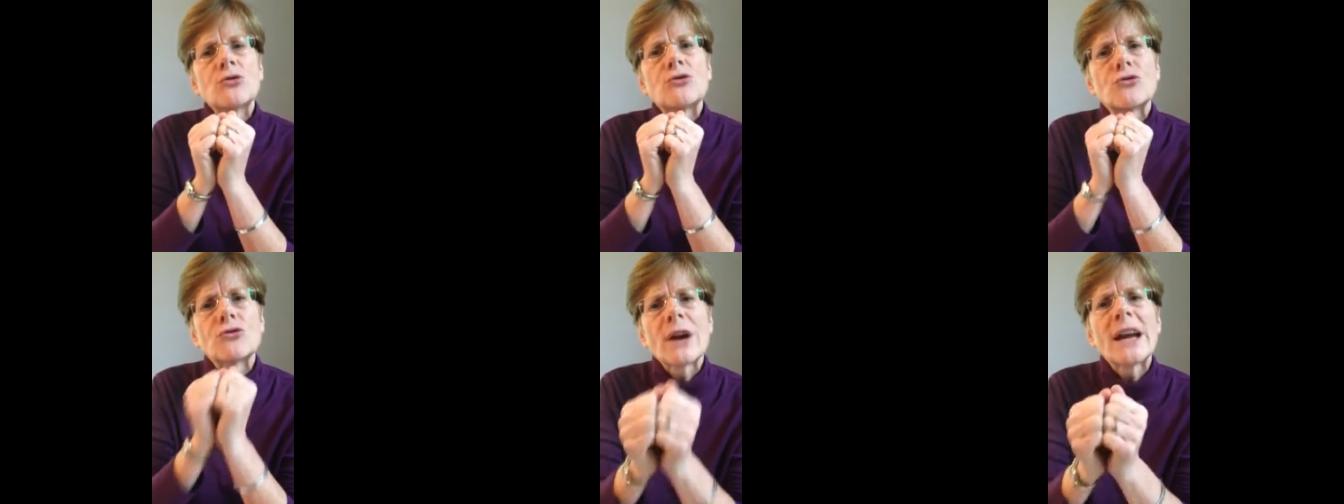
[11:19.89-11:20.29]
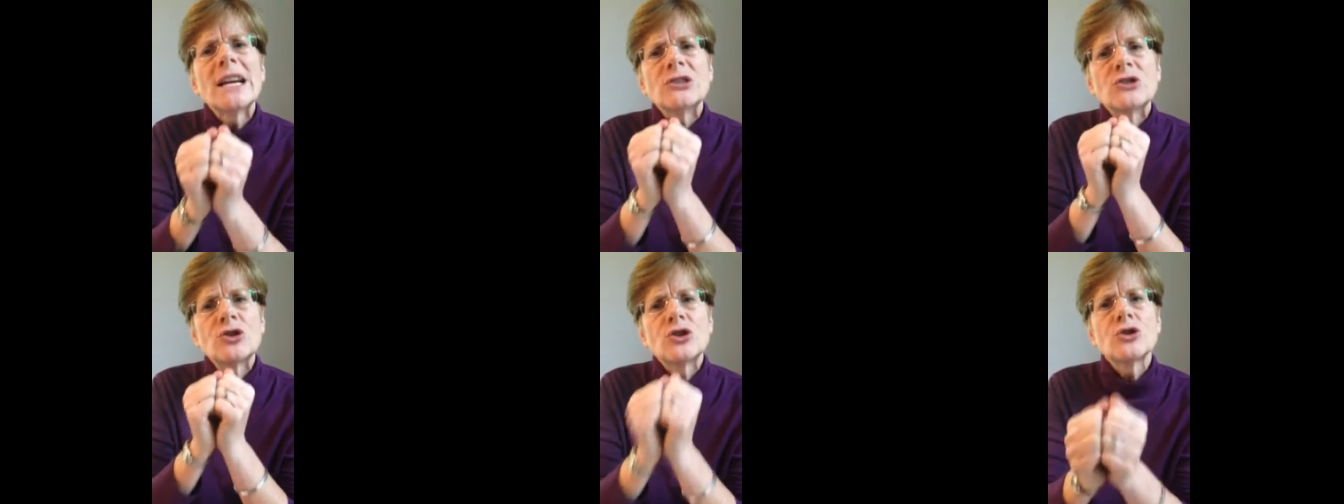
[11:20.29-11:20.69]

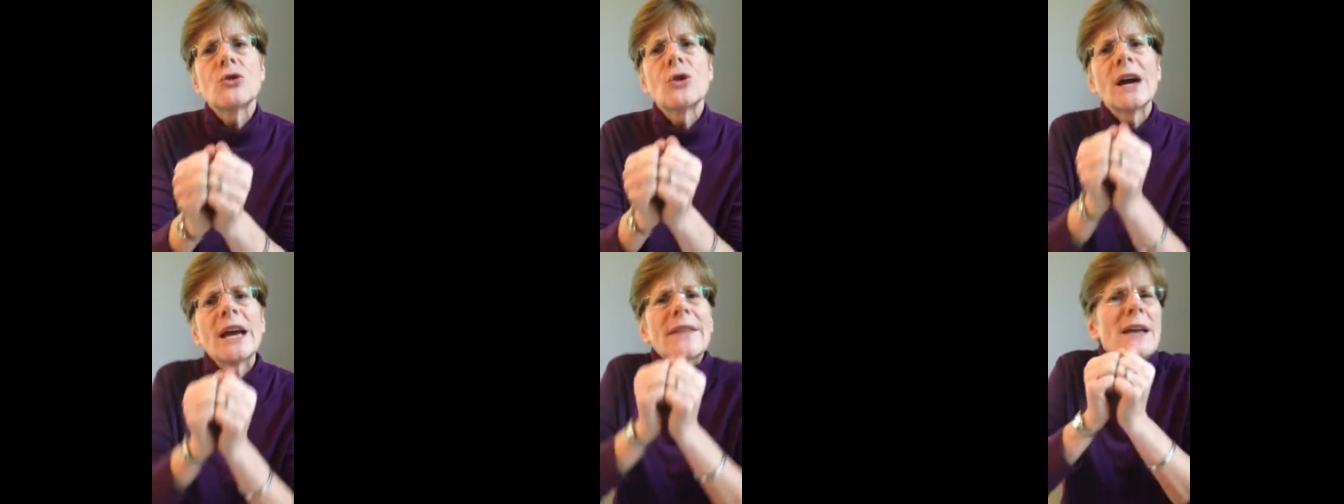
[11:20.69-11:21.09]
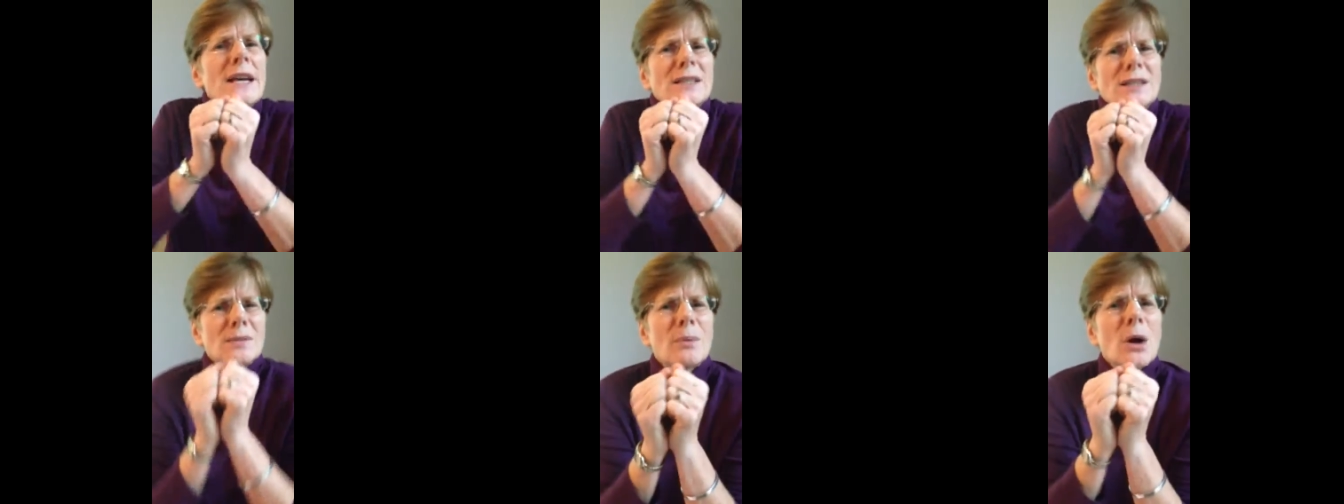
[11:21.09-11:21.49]
great joy and they
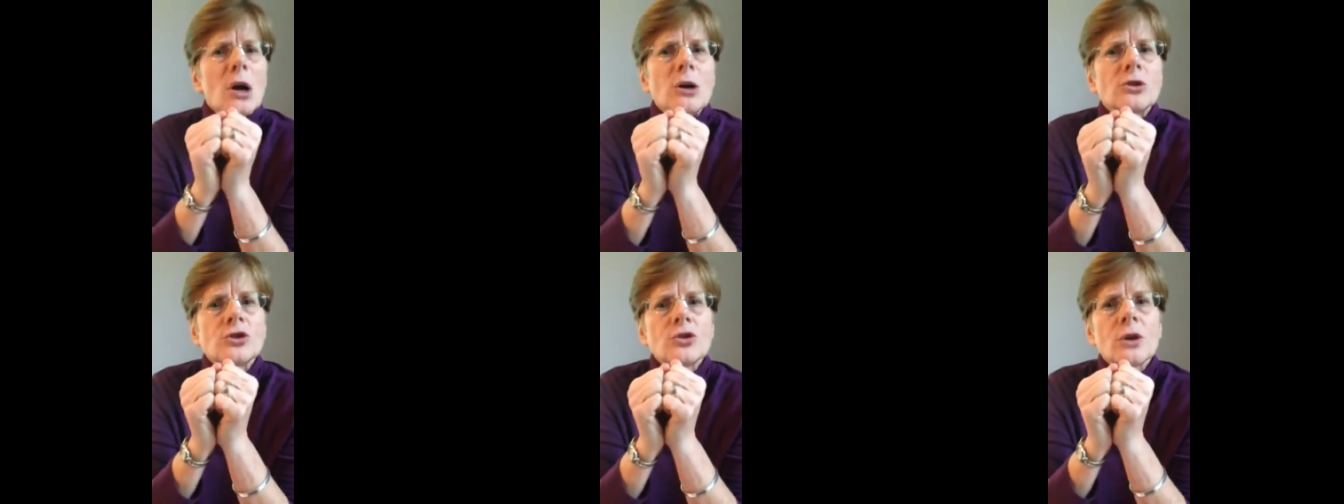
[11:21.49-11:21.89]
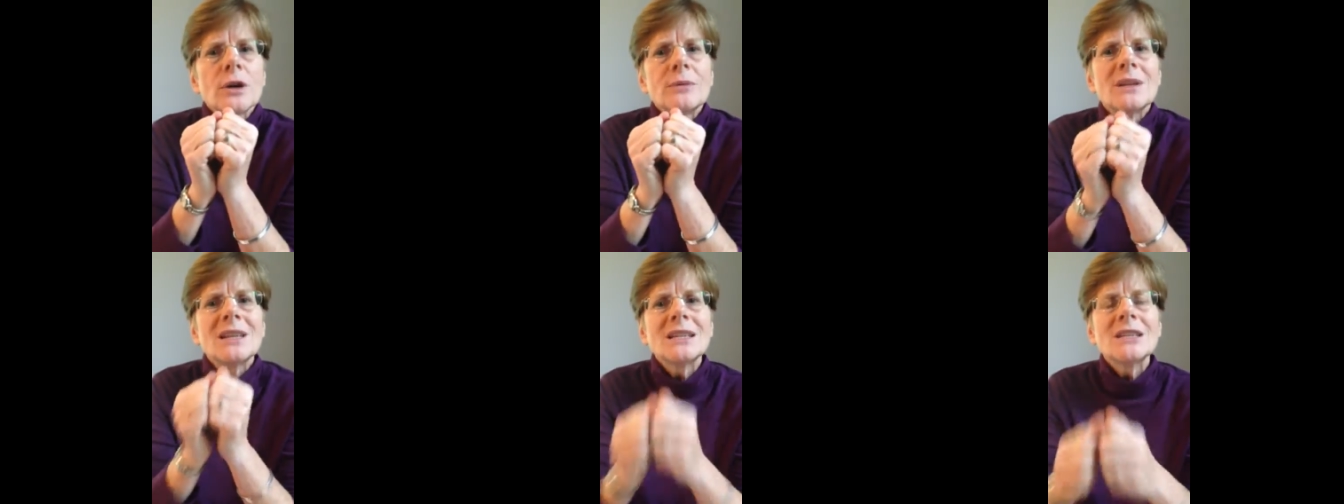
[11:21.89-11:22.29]
spark joy
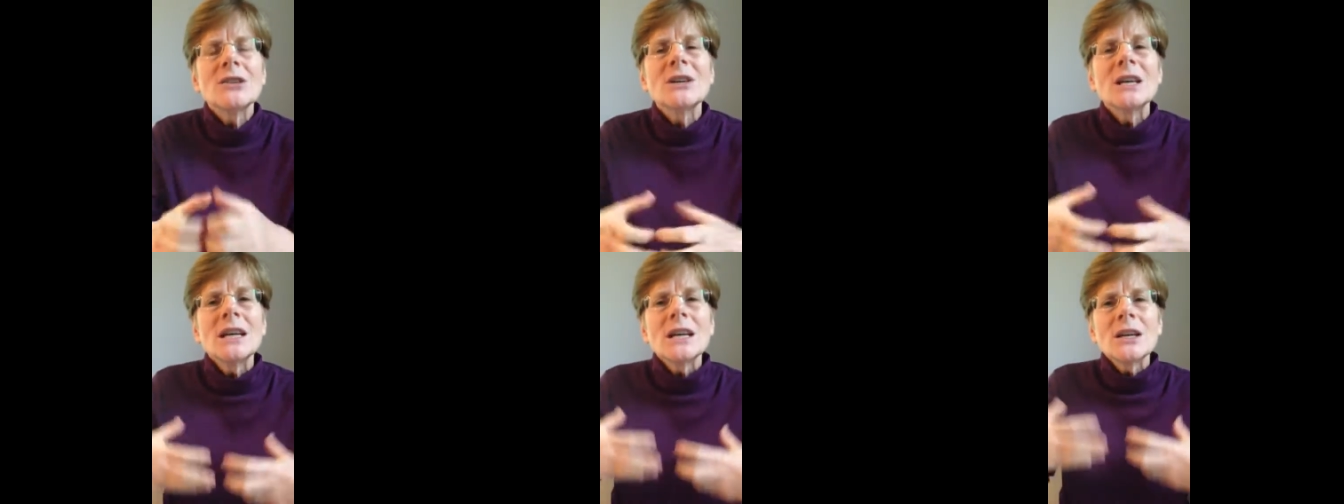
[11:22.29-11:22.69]
within you,